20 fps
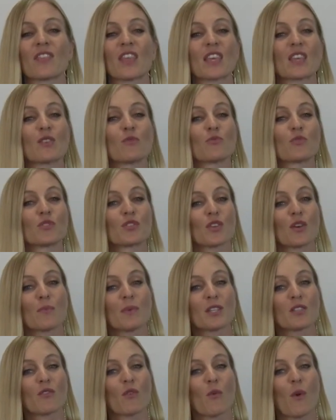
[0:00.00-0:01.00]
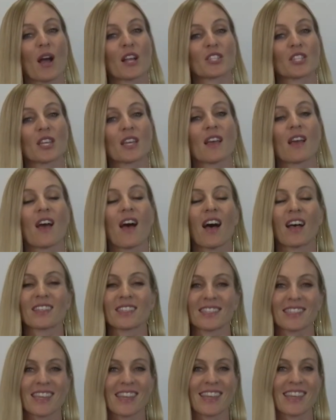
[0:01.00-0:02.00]
Thank you so much for watching.
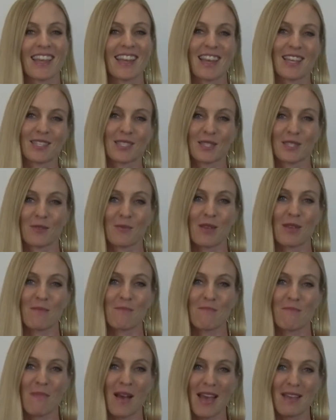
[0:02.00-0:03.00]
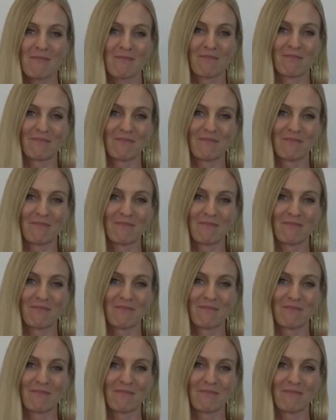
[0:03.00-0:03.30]
I'll see you again next week. Bye